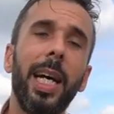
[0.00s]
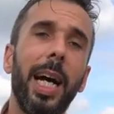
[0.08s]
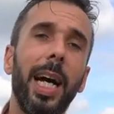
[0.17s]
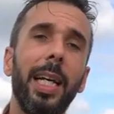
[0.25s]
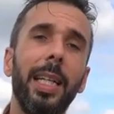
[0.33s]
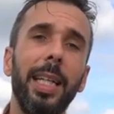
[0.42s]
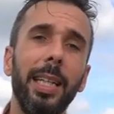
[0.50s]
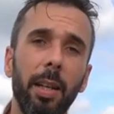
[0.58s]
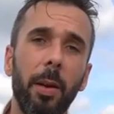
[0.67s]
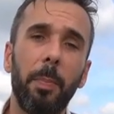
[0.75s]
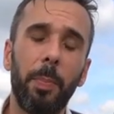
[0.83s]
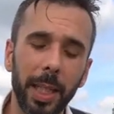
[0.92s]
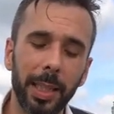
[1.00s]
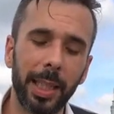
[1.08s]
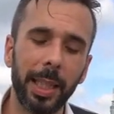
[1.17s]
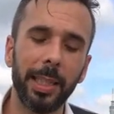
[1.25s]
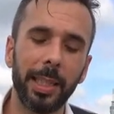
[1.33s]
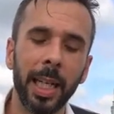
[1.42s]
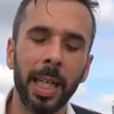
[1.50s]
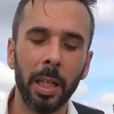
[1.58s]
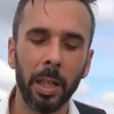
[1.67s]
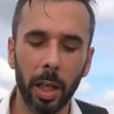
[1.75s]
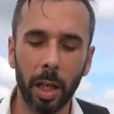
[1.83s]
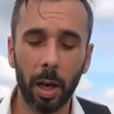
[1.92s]
and little pieces
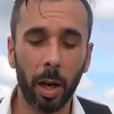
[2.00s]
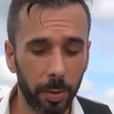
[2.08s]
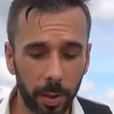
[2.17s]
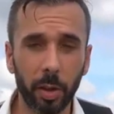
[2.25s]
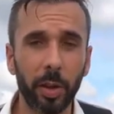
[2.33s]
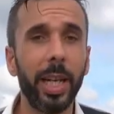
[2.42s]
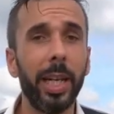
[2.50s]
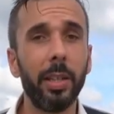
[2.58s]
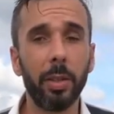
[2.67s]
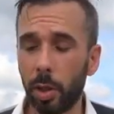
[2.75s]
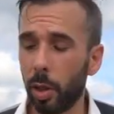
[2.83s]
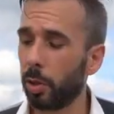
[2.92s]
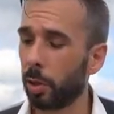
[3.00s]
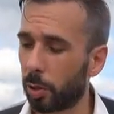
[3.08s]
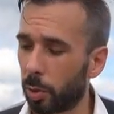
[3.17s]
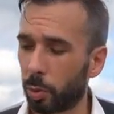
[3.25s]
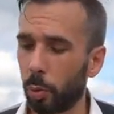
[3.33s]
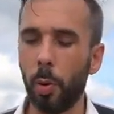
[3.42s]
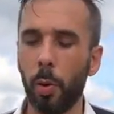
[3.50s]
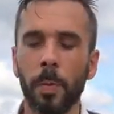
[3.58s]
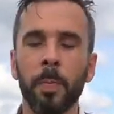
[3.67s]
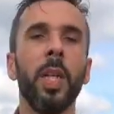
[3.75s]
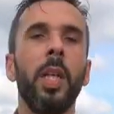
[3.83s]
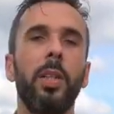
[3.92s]
uh, of solid go through.
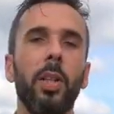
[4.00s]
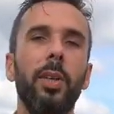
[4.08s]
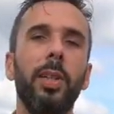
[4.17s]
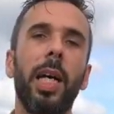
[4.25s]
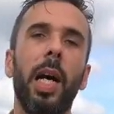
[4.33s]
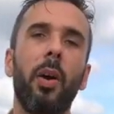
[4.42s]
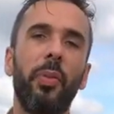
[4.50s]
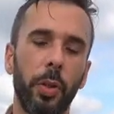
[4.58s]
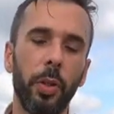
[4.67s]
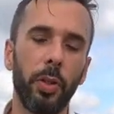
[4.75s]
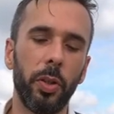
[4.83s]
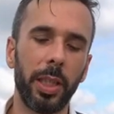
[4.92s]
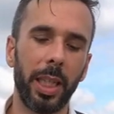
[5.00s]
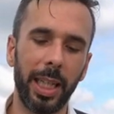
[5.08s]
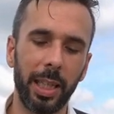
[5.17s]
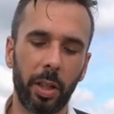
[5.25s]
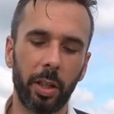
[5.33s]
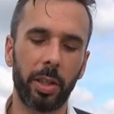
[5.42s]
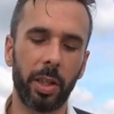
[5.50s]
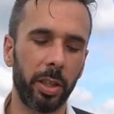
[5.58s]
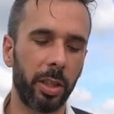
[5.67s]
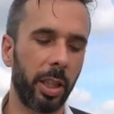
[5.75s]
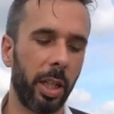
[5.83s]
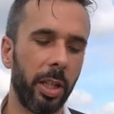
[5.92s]
So they are often used in
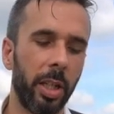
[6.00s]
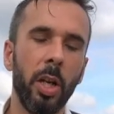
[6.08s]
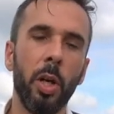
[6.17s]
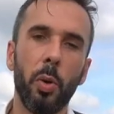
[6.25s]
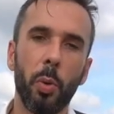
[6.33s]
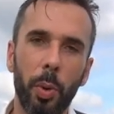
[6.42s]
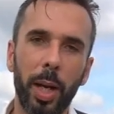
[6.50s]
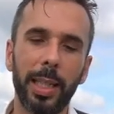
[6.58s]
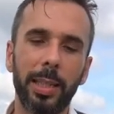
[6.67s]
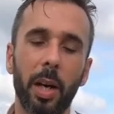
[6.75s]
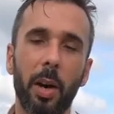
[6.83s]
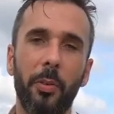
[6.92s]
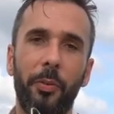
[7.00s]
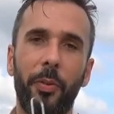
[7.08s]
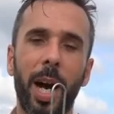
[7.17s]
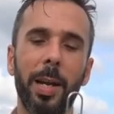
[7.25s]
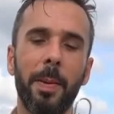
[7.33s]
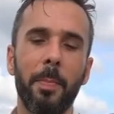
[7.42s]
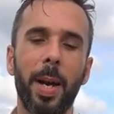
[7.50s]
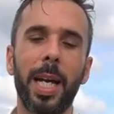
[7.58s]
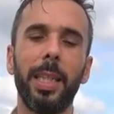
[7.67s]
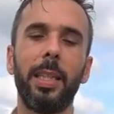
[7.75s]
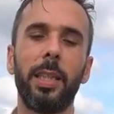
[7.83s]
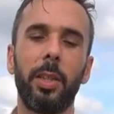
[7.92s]
conjunction with a fine
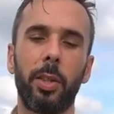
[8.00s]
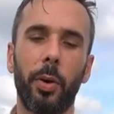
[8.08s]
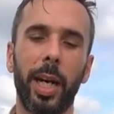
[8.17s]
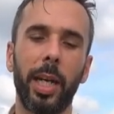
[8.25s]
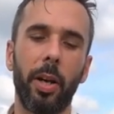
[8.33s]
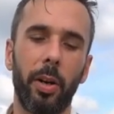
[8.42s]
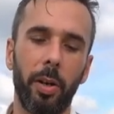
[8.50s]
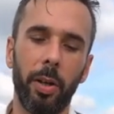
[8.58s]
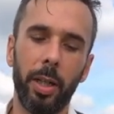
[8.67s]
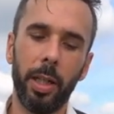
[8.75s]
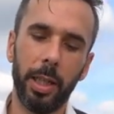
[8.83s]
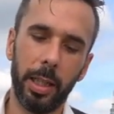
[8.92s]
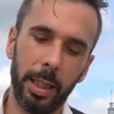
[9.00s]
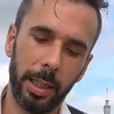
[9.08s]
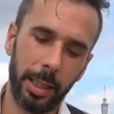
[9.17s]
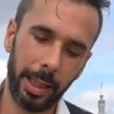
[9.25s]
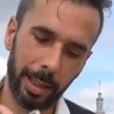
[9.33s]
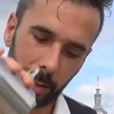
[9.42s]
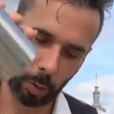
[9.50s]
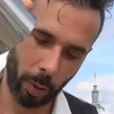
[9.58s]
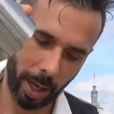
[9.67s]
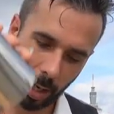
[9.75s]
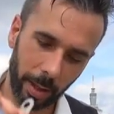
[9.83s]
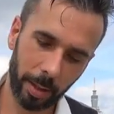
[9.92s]
mesh strainer. This way,